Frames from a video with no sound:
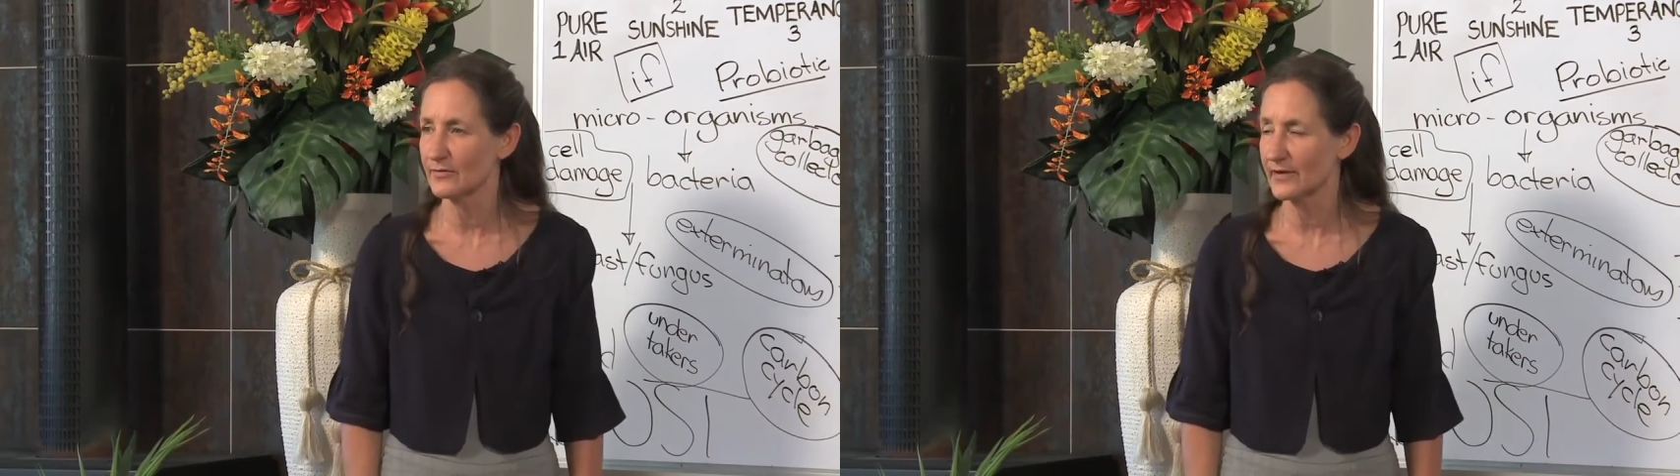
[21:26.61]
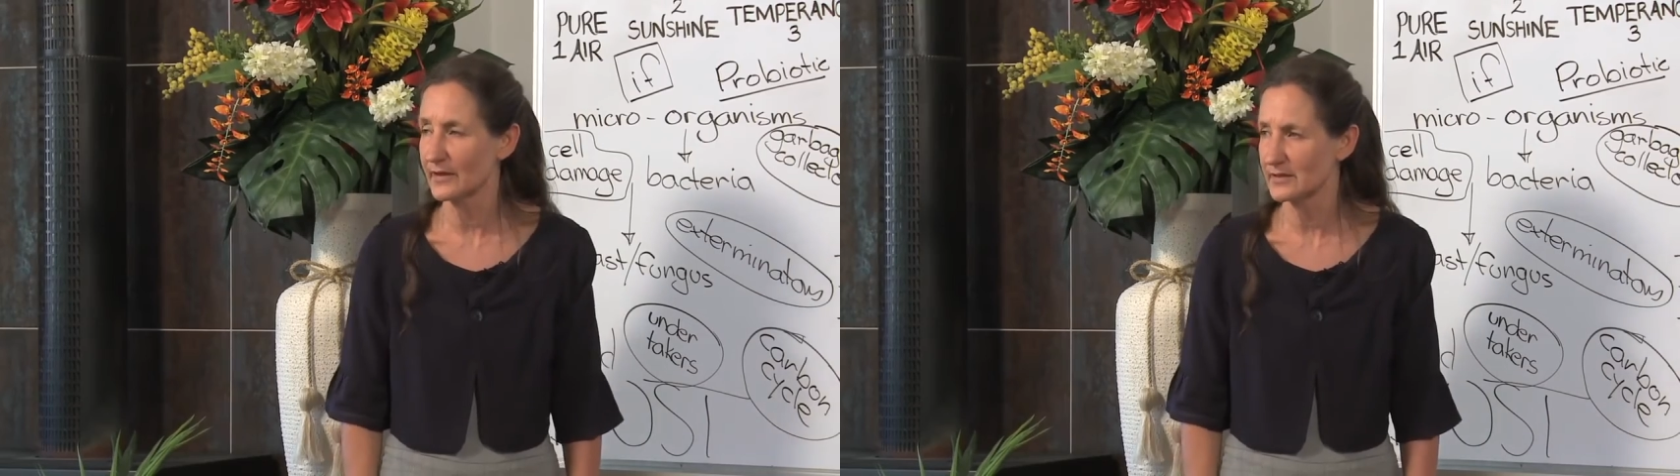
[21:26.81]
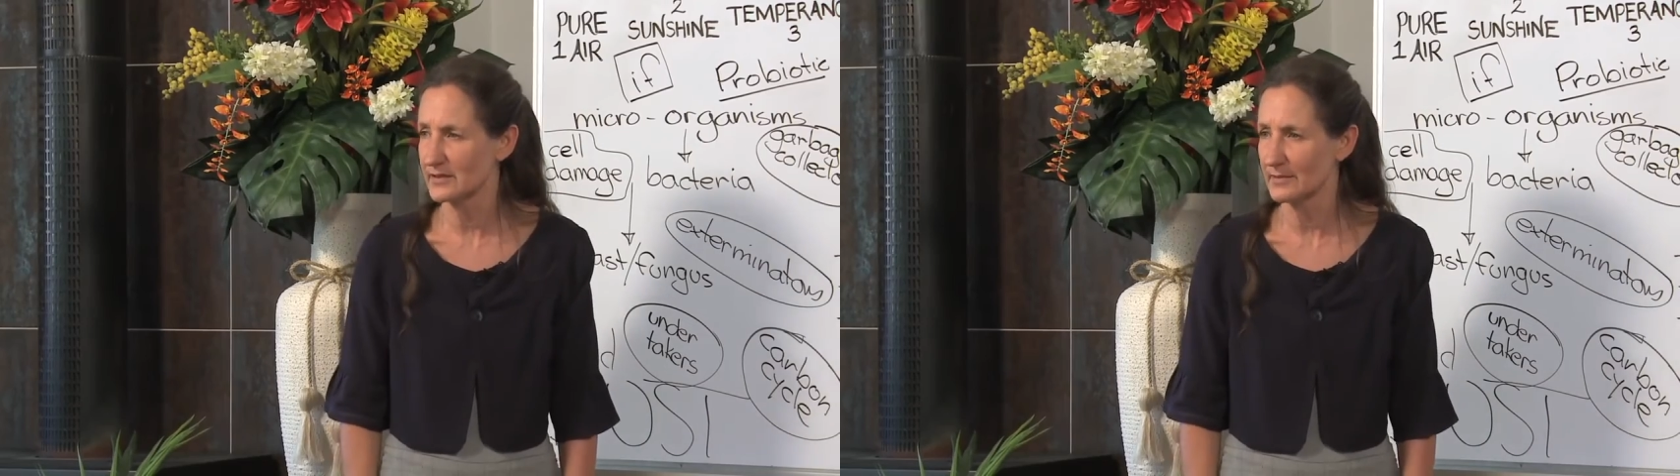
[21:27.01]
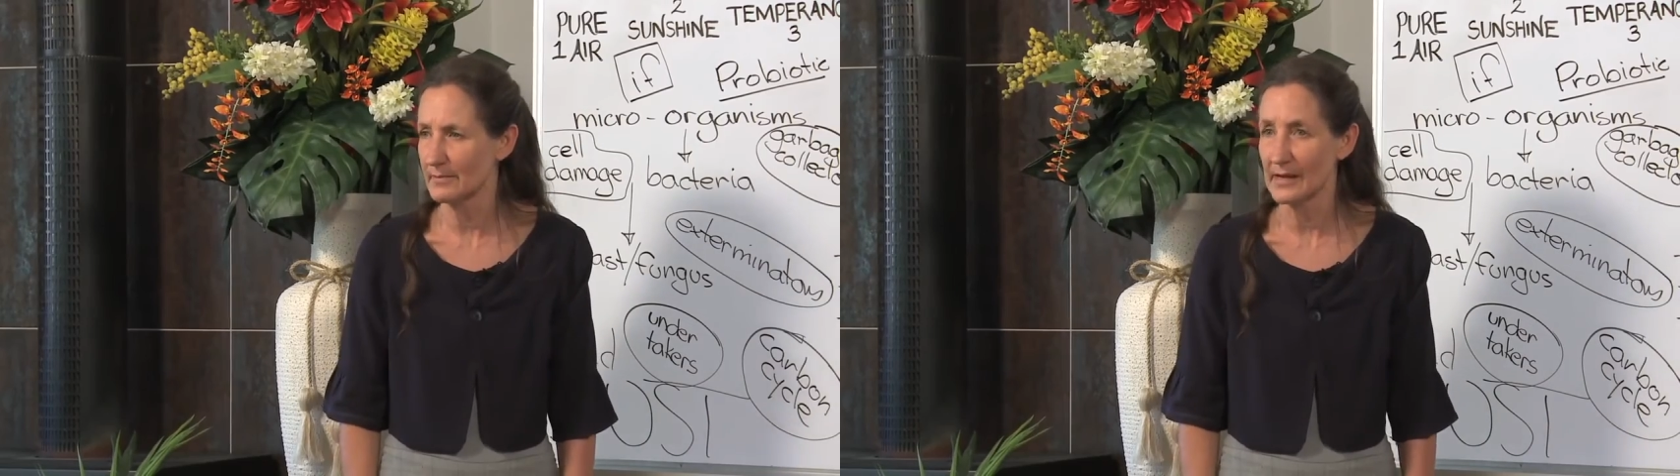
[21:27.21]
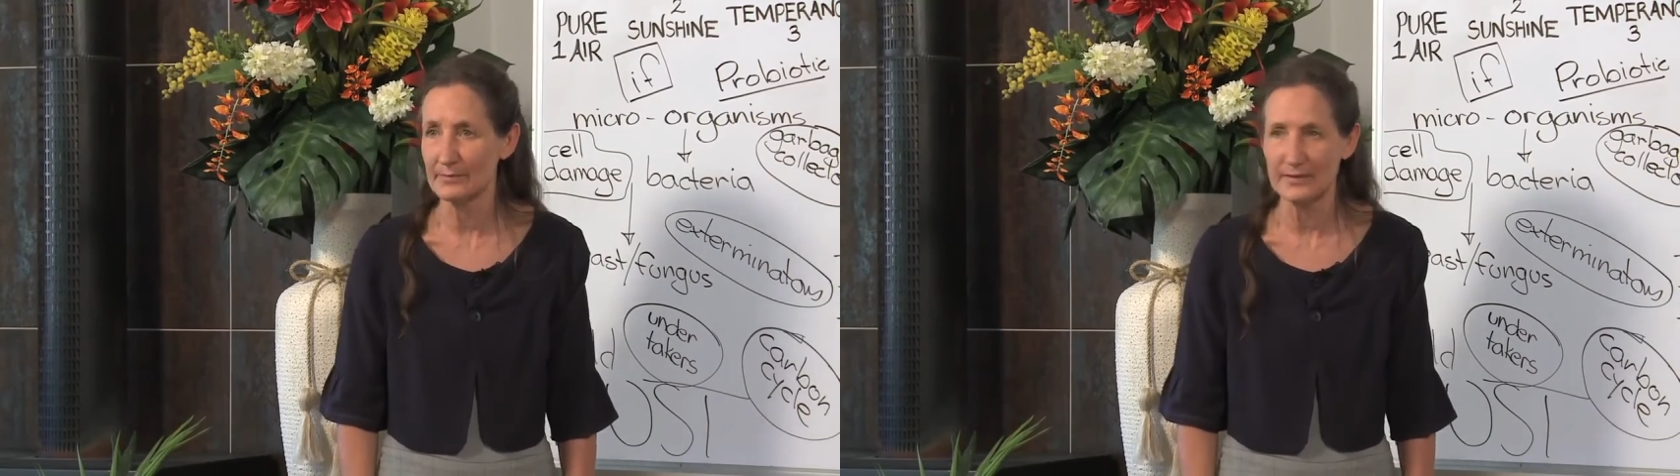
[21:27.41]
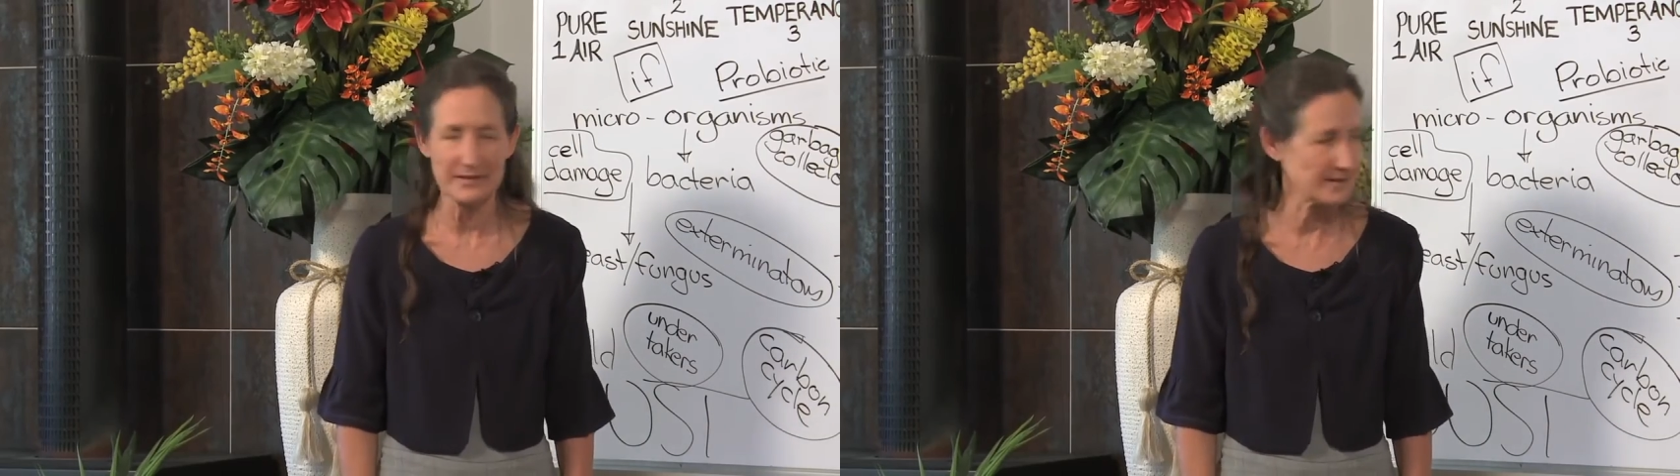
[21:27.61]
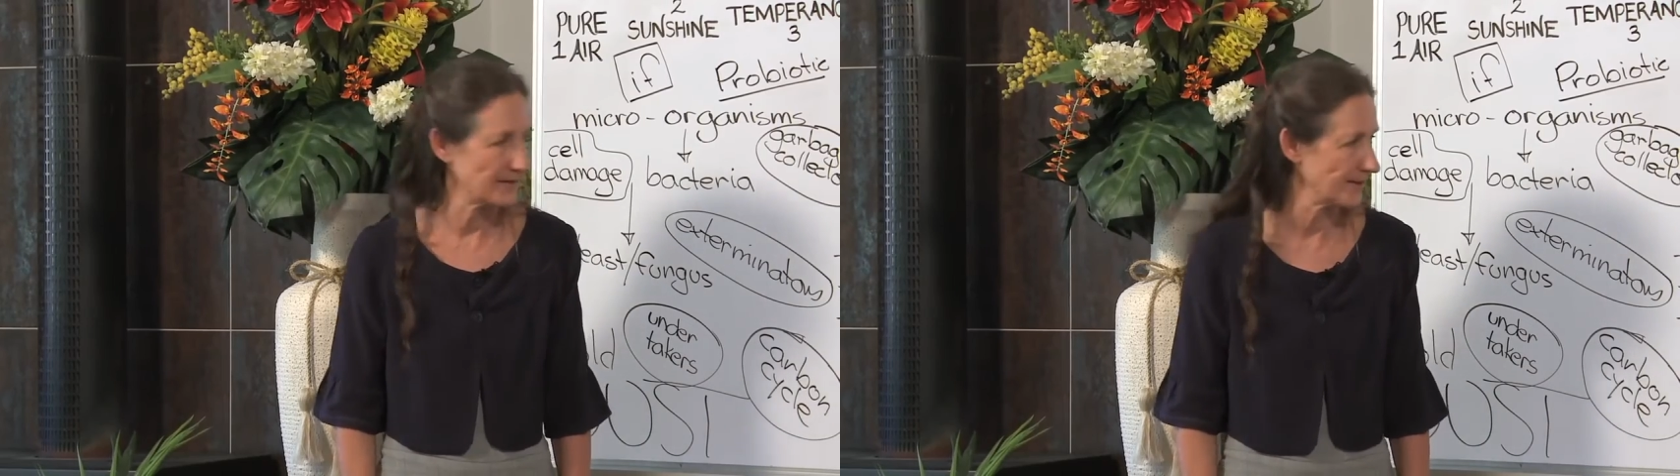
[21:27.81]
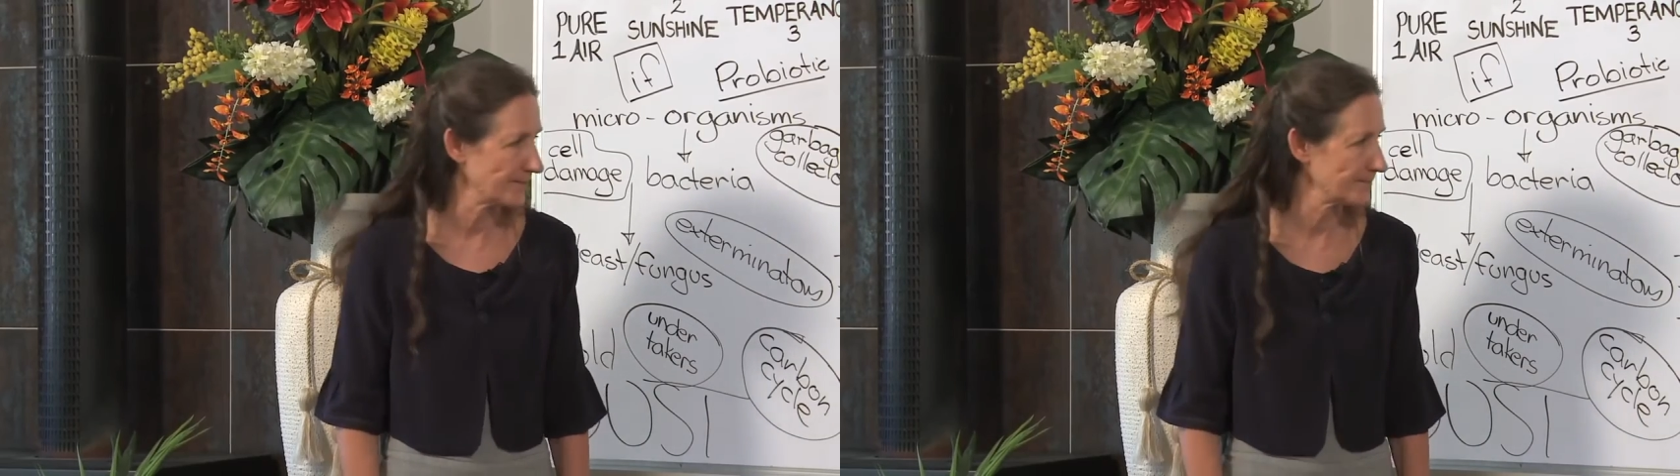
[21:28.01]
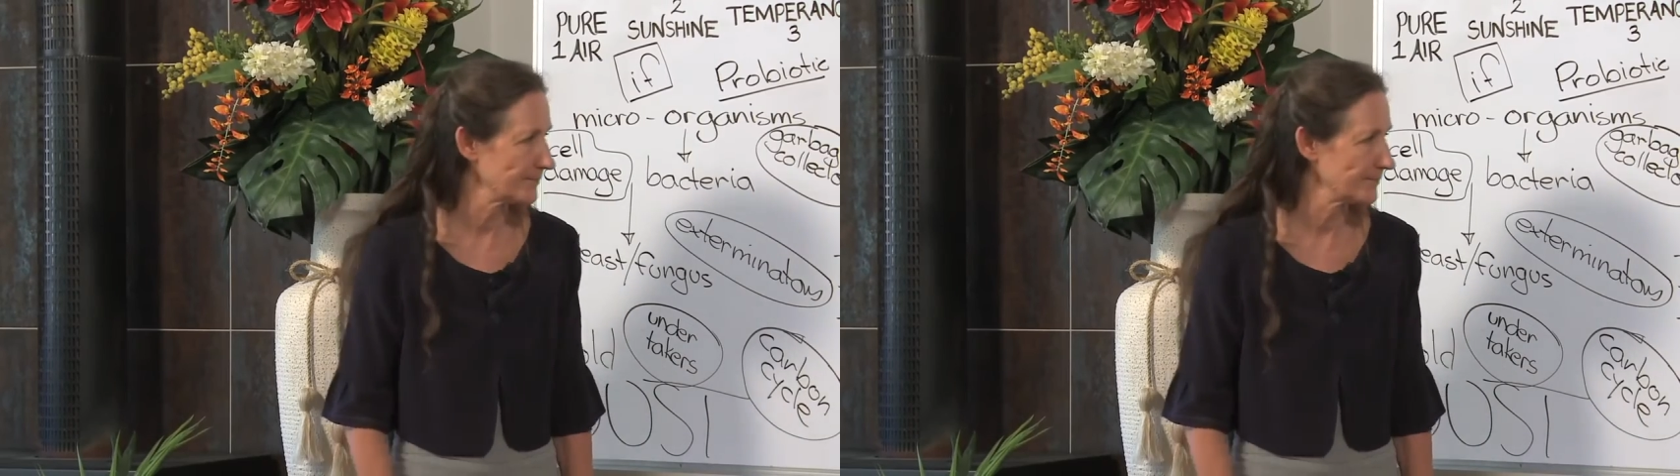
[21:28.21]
fungus that may be in there.